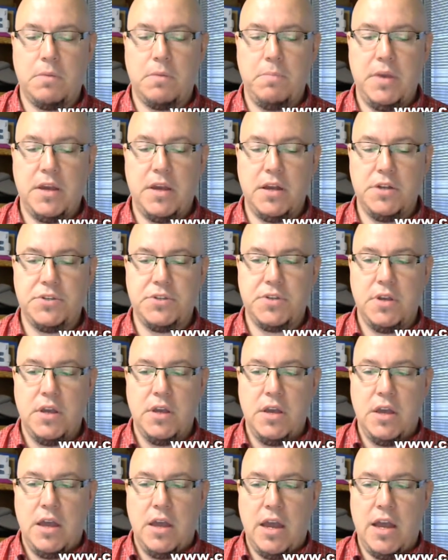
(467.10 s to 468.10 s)

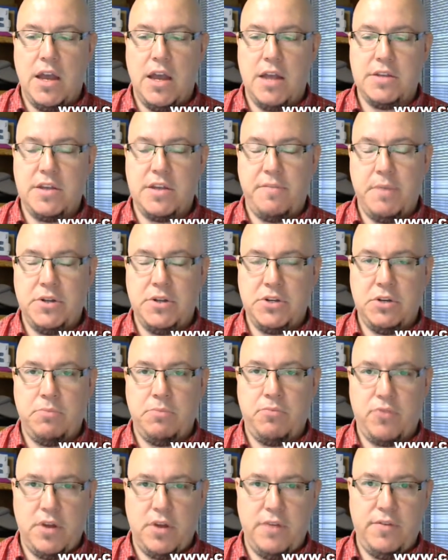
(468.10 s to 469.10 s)
because, as I've mentioned in
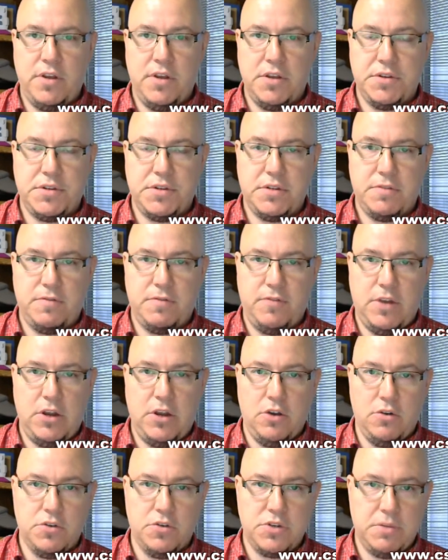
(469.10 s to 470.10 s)
previous
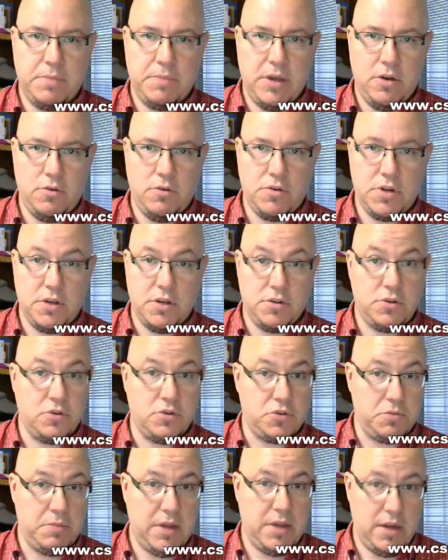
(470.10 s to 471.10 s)
videos about
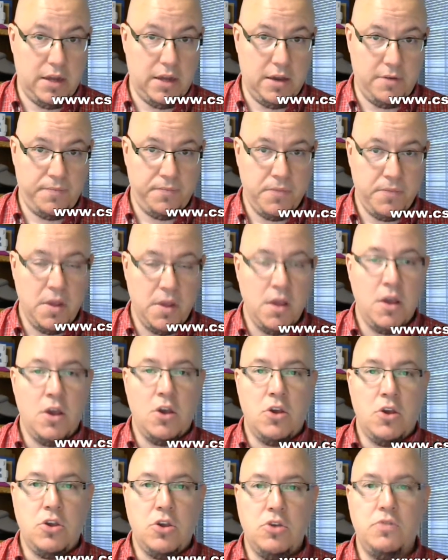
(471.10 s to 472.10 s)
social media,
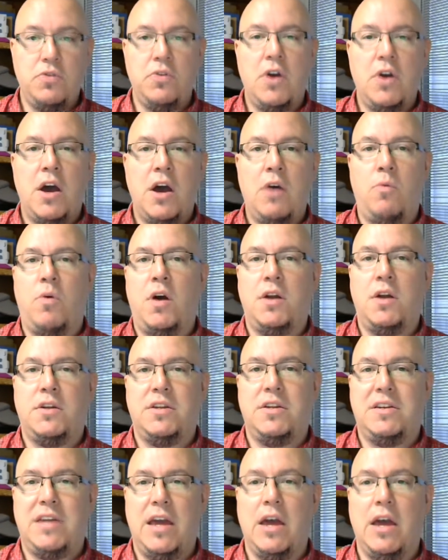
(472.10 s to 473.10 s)
you do not want
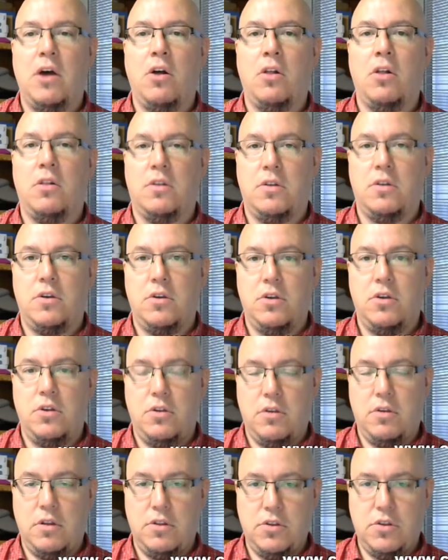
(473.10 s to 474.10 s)
to tell
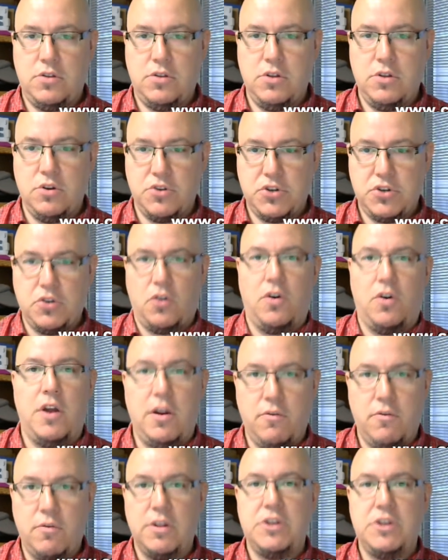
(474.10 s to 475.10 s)
your story
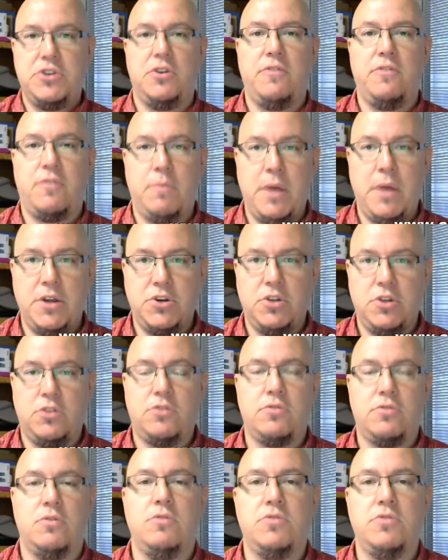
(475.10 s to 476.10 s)
and release your information
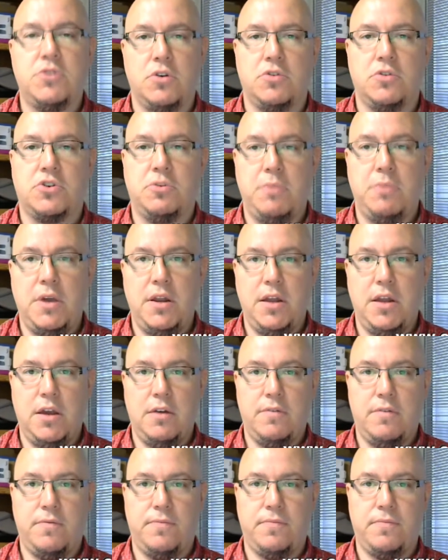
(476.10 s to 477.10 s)
through social
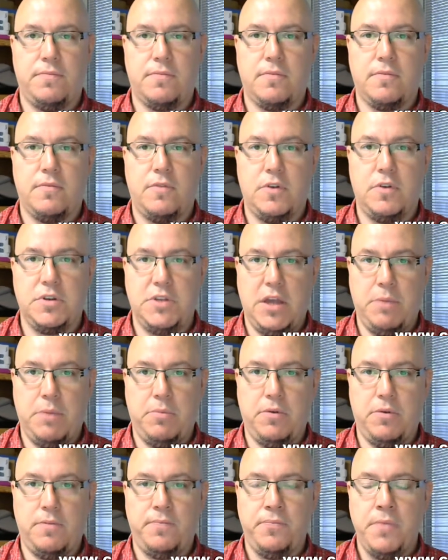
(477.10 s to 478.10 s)
media, for
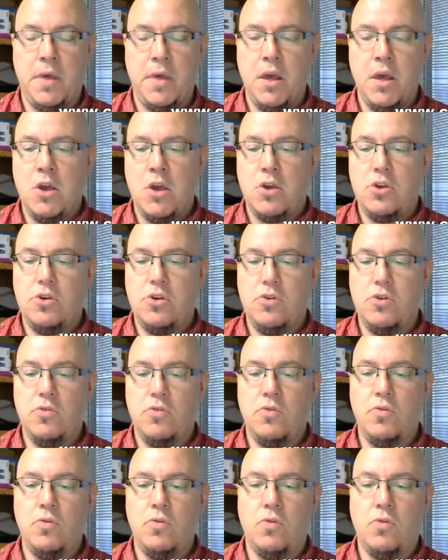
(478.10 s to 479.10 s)
example.
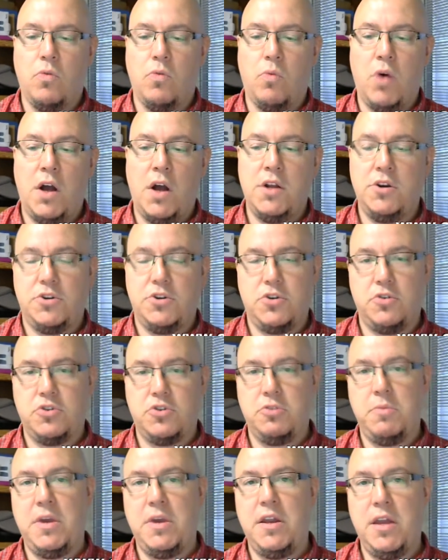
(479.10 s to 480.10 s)
You want your
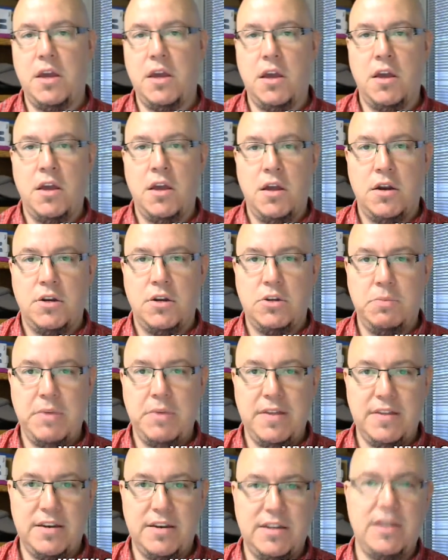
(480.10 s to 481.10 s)
social media to
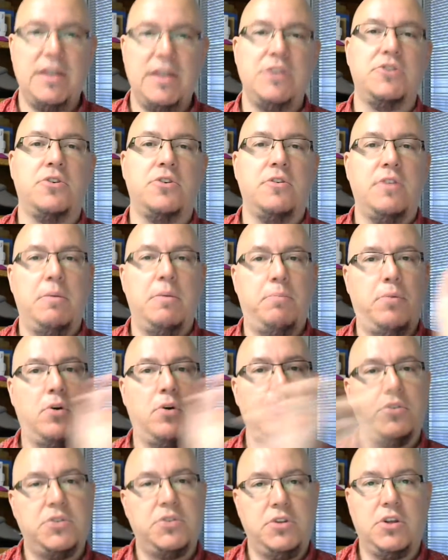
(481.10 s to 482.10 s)
be the teaser that
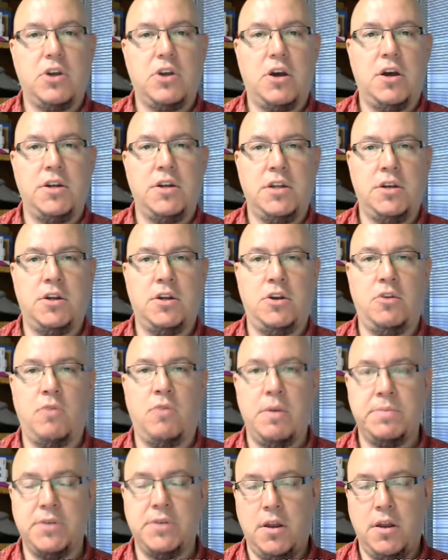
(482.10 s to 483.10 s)
pulls to the content on your
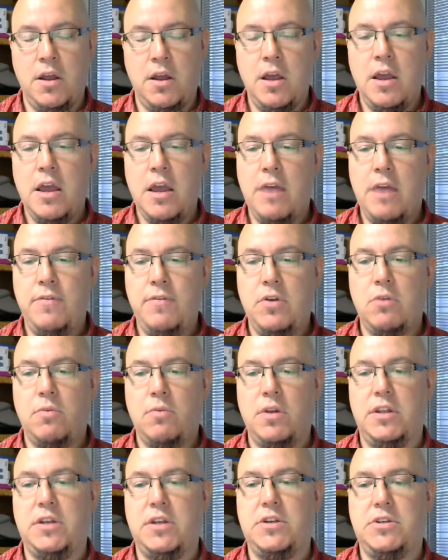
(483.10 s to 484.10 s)
website. If you're
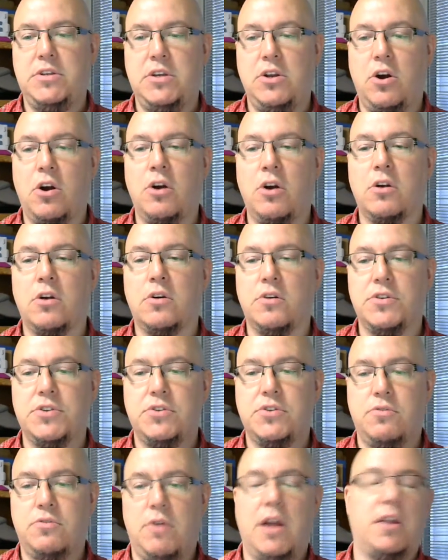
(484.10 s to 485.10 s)
releasing articles
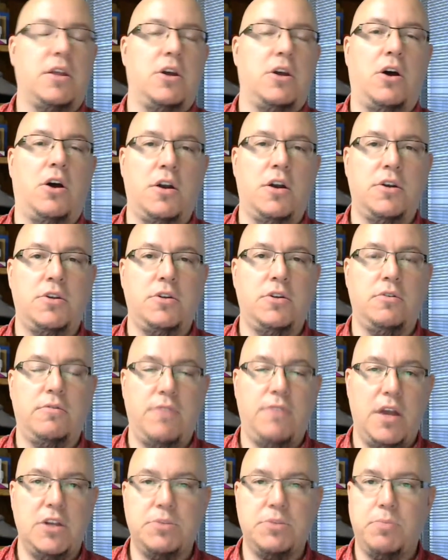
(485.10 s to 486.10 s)
directly onto
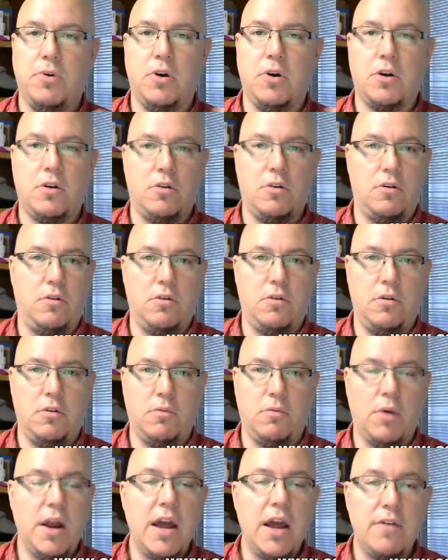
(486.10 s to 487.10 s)
Facebook or
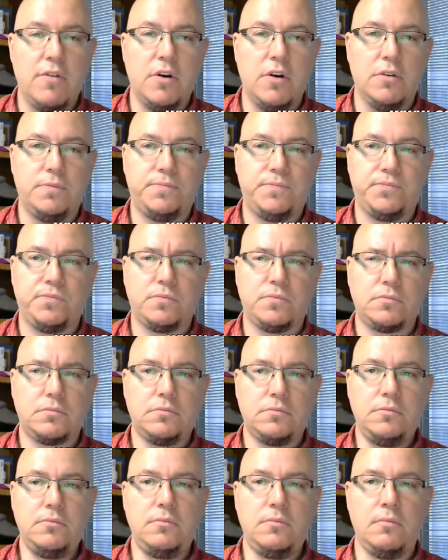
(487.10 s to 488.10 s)
whatever,
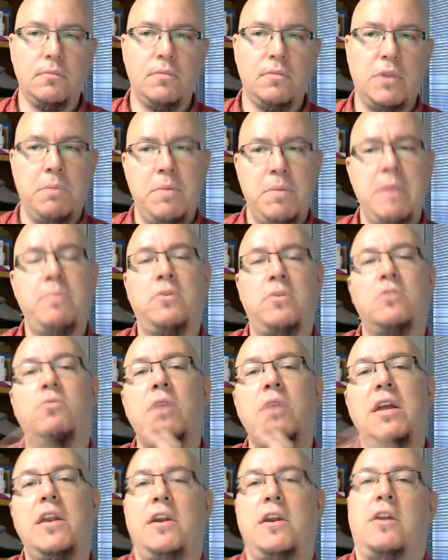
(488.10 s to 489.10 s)
then people are
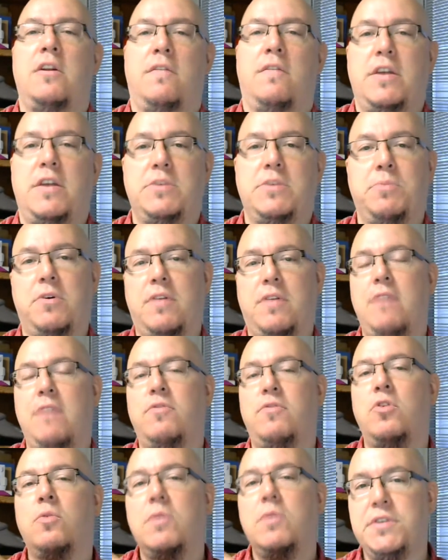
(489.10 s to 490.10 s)
reading it on Facebook. They
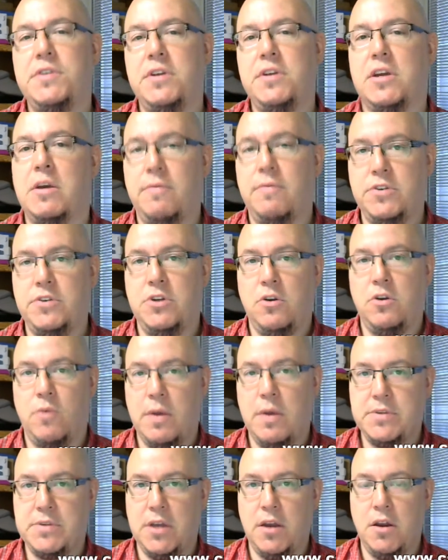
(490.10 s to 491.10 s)
have no reason to come visit your
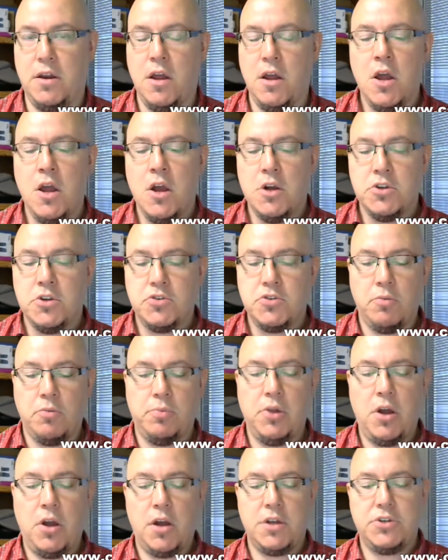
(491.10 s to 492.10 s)
website. So a
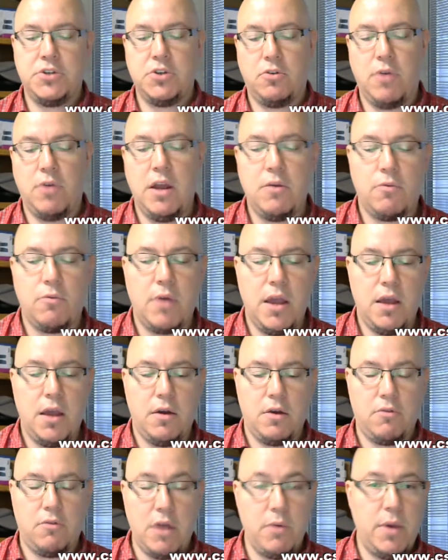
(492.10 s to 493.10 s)
blog is a great way
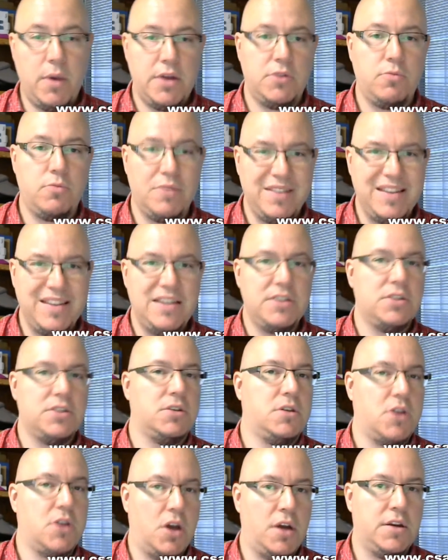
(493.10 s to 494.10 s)
to
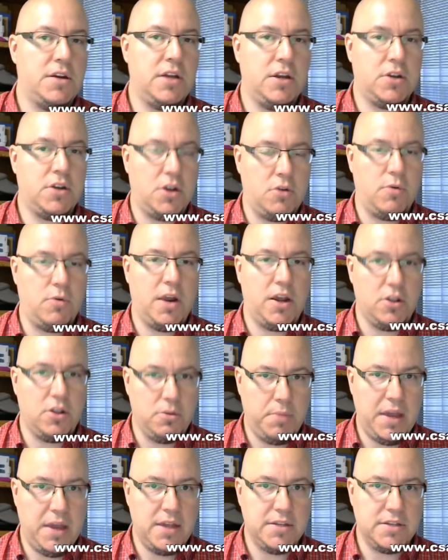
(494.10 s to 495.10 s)
release content on a regular
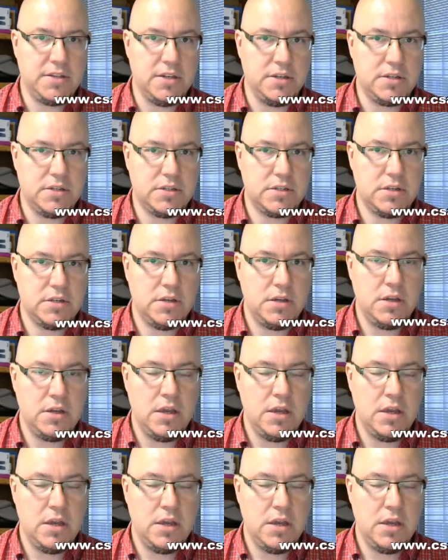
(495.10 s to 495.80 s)
basis